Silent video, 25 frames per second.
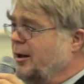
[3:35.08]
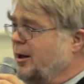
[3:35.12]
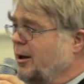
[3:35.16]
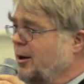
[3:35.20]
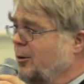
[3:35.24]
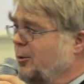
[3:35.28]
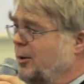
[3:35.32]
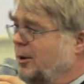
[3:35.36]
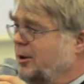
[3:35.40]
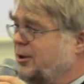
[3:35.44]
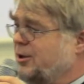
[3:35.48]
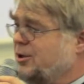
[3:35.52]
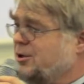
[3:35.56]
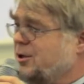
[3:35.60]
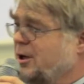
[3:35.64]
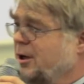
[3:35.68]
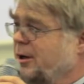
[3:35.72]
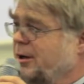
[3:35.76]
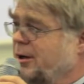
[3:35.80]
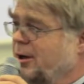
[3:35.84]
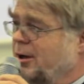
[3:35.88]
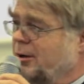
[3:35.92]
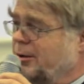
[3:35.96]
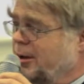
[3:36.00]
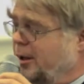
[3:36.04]
they are well
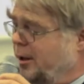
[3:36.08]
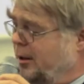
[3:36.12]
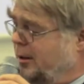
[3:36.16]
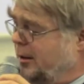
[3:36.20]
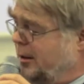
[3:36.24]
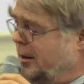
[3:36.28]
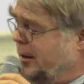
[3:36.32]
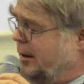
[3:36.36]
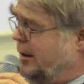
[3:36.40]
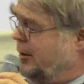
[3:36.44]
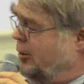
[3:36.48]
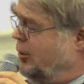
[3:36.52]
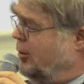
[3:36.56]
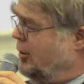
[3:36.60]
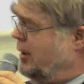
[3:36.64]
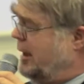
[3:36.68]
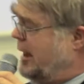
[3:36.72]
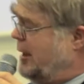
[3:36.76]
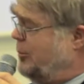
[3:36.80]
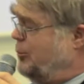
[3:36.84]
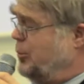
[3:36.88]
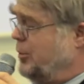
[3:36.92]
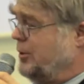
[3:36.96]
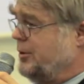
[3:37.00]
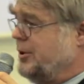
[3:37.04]
designed, aren't they? All
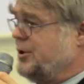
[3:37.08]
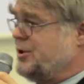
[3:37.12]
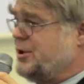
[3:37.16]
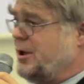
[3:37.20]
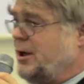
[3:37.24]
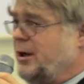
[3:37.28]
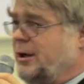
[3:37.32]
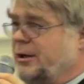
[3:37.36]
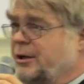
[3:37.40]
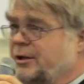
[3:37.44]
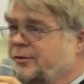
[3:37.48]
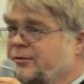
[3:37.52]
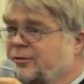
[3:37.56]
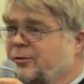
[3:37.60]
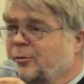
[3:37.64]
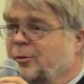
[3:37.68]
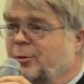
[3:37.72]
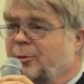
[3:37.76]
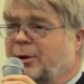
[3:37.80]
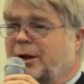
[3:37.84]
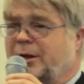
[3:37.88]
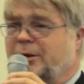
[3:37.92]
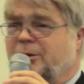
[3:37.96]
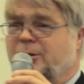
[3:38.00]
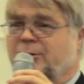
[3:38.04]
Apple design is from a
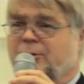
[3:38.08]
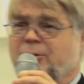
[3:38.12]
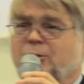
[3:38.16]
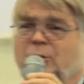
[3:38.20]
man who